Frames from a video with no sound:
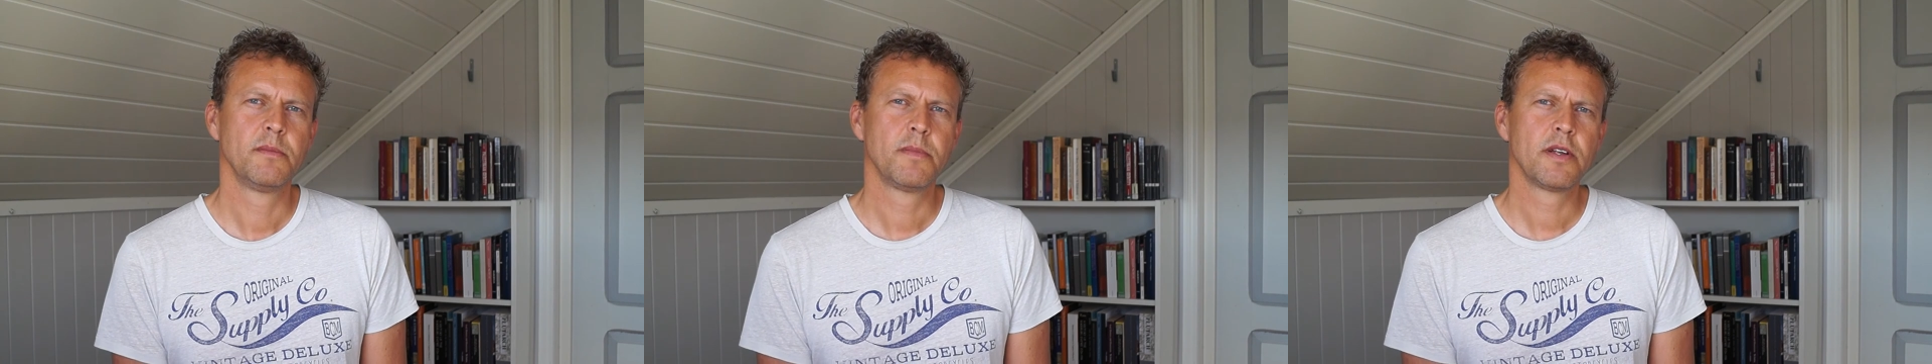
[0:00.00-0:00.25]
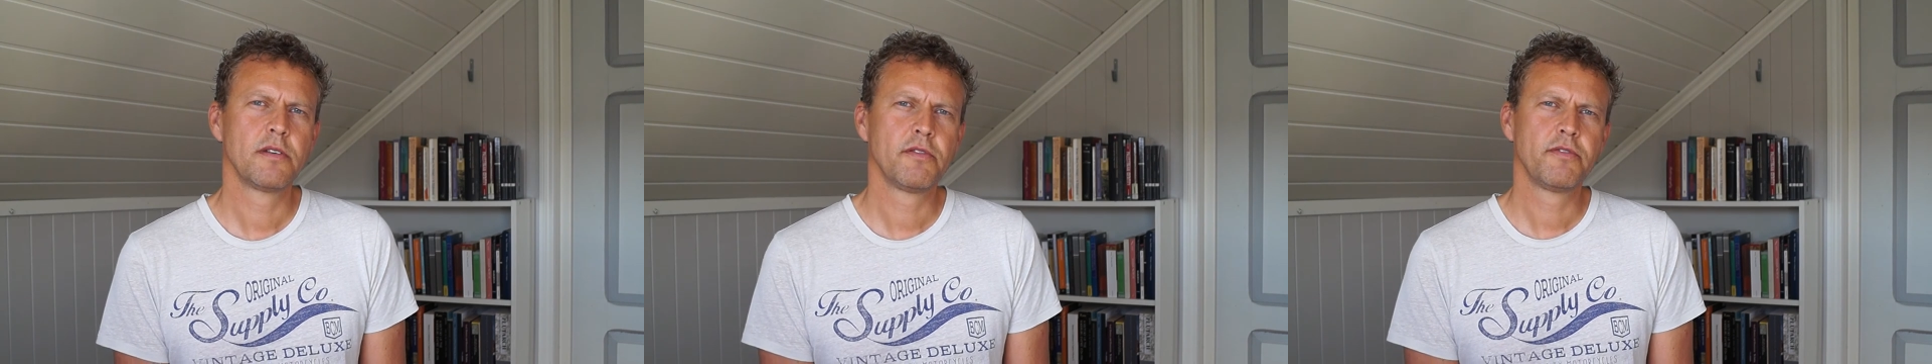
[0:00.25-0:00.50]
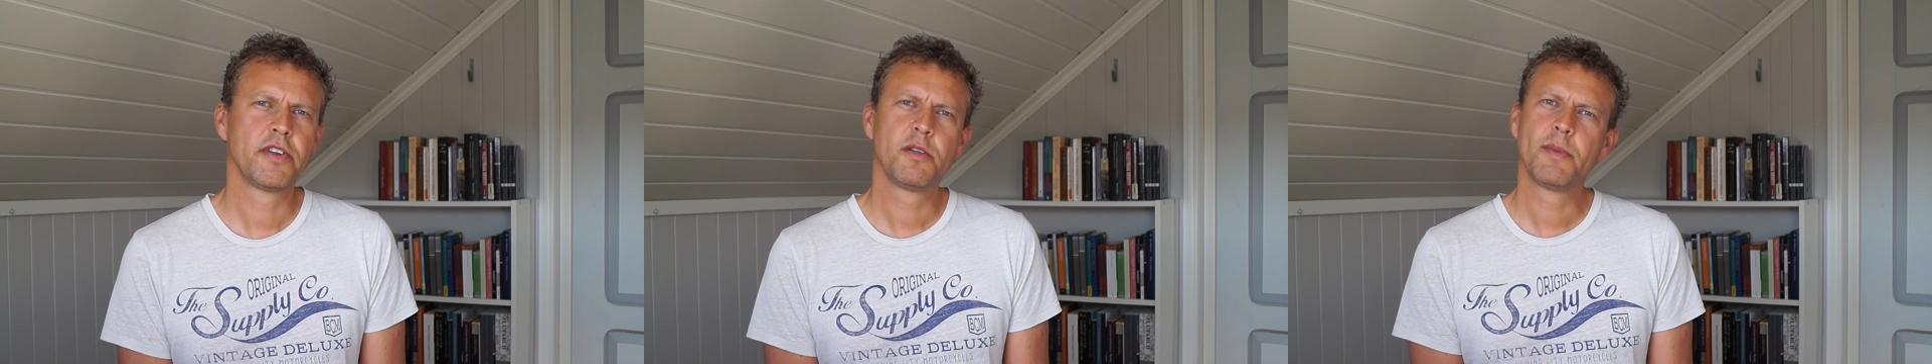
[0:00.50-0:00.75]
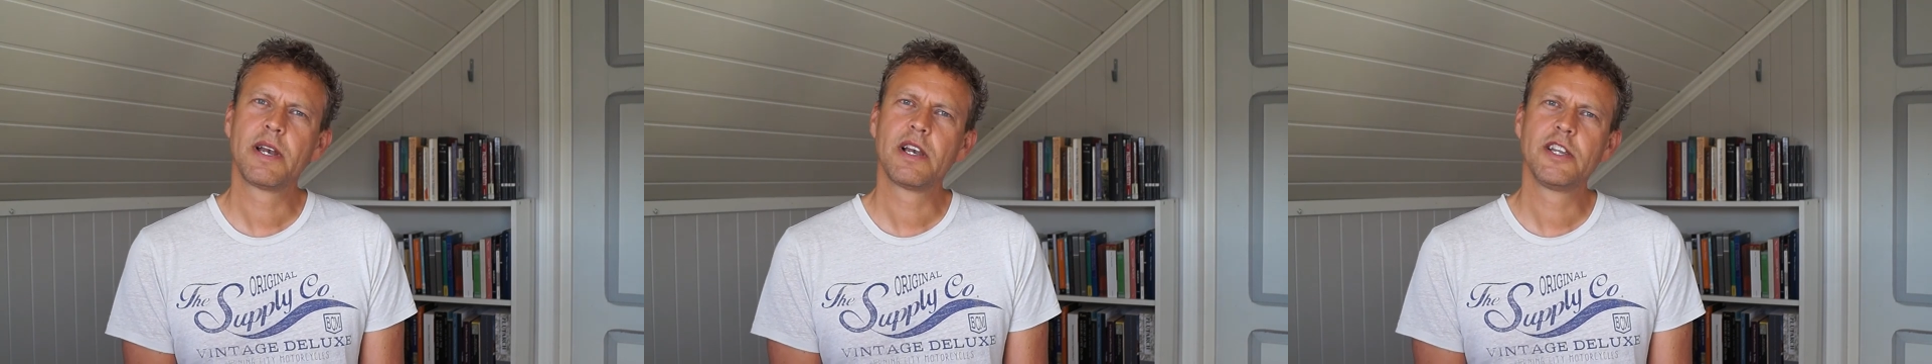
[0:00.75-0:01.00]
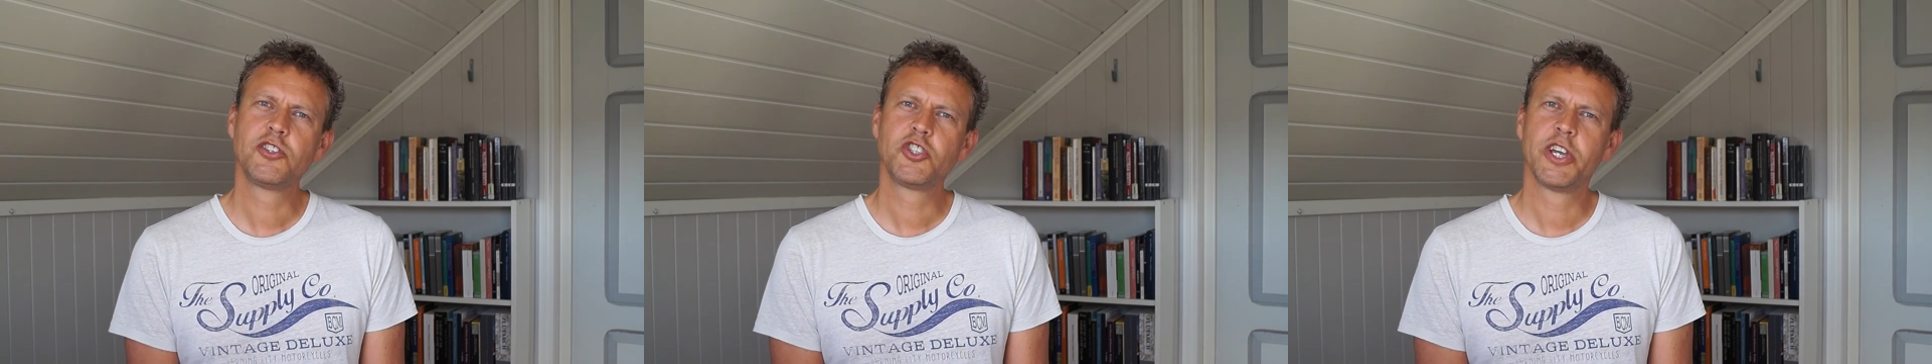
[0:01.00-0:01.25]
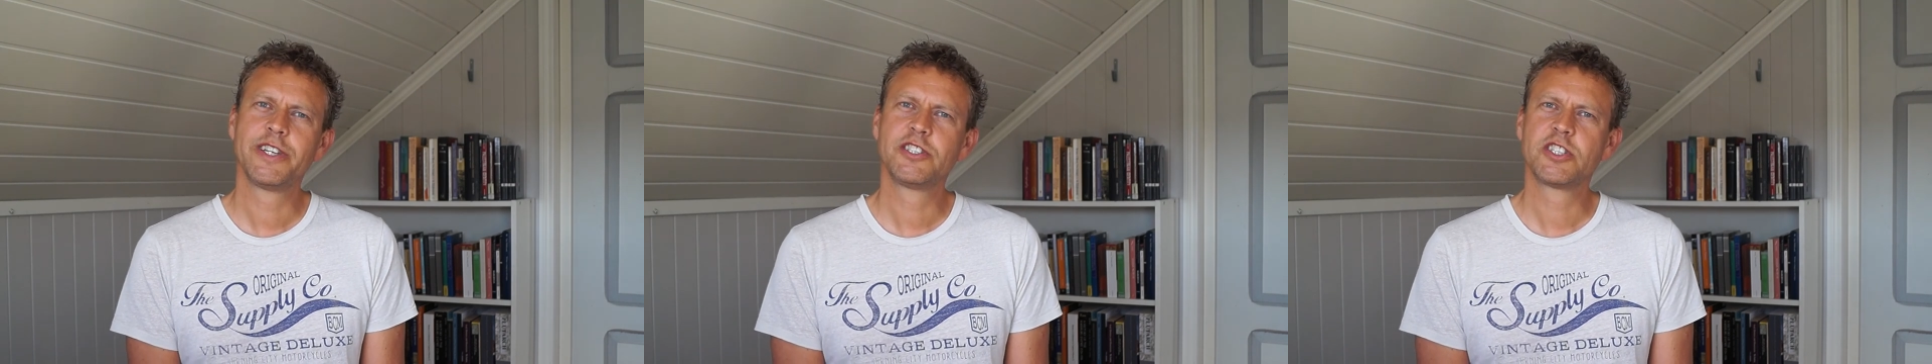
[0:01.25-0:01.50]
but fundamentally
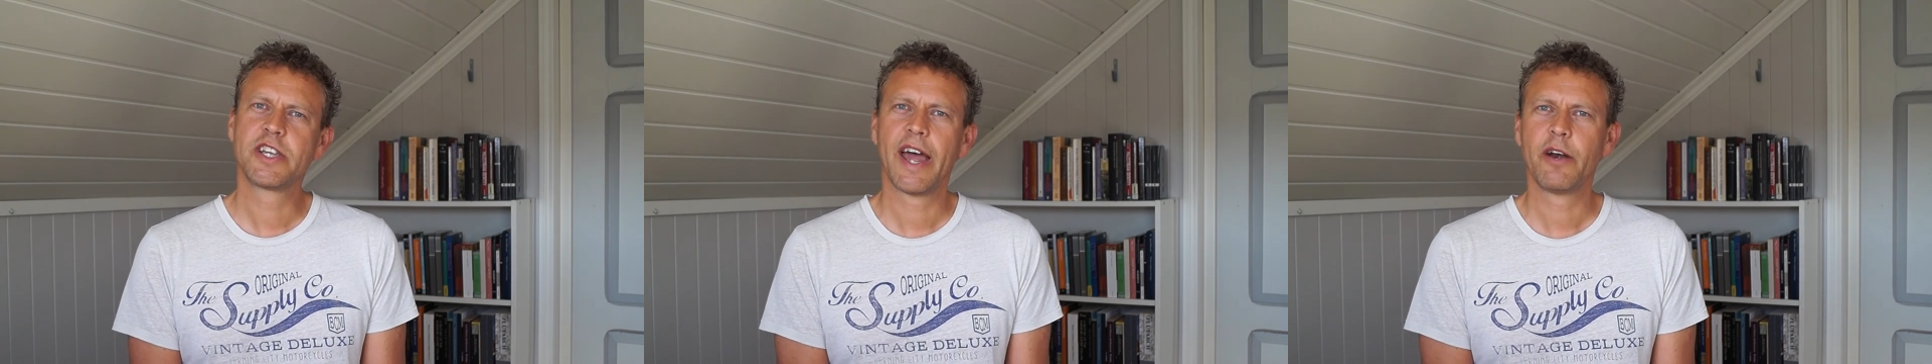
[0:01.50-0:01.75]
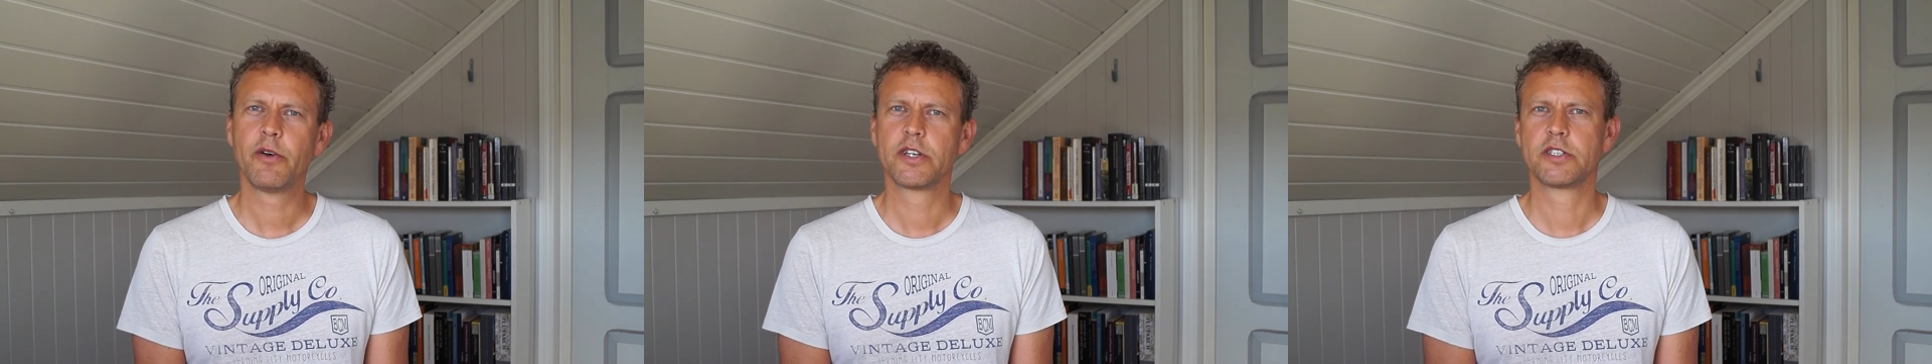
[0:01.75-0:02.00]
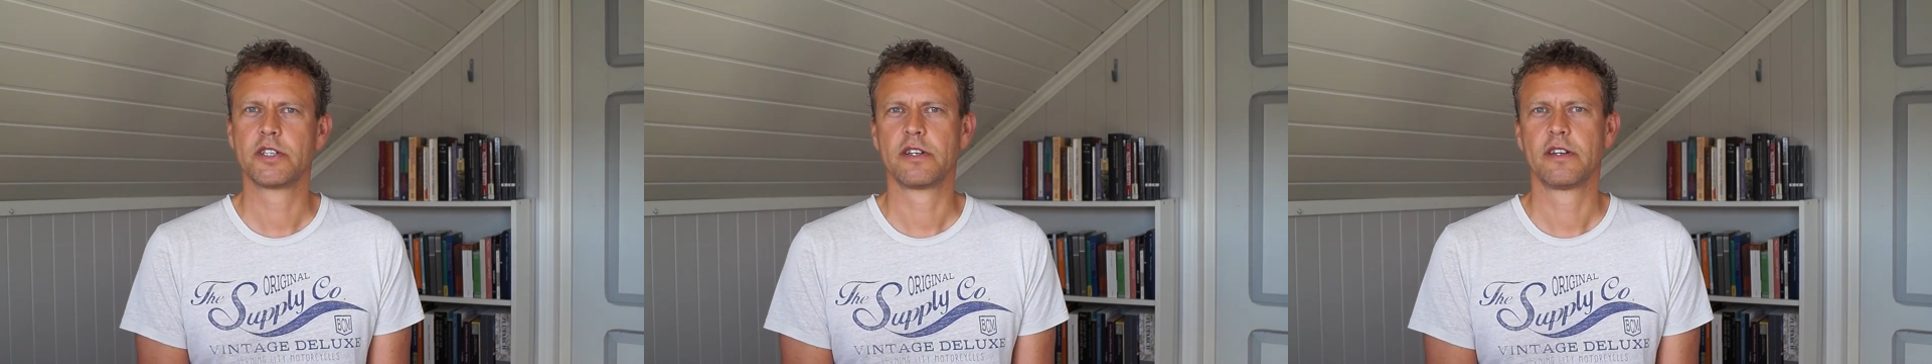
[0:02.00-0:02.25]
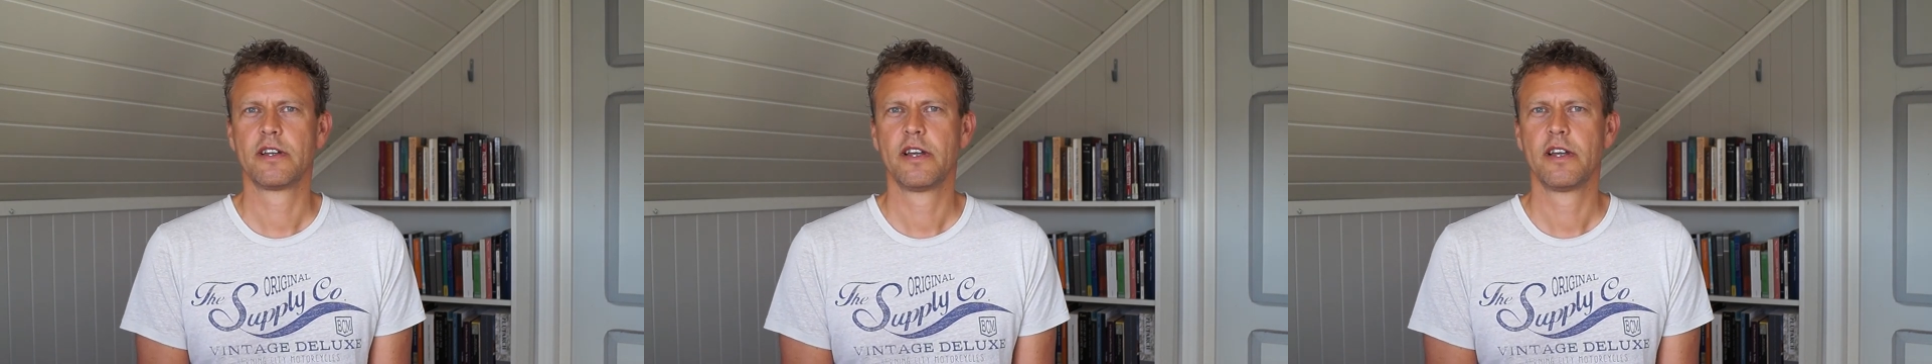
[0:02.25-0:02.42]
changed character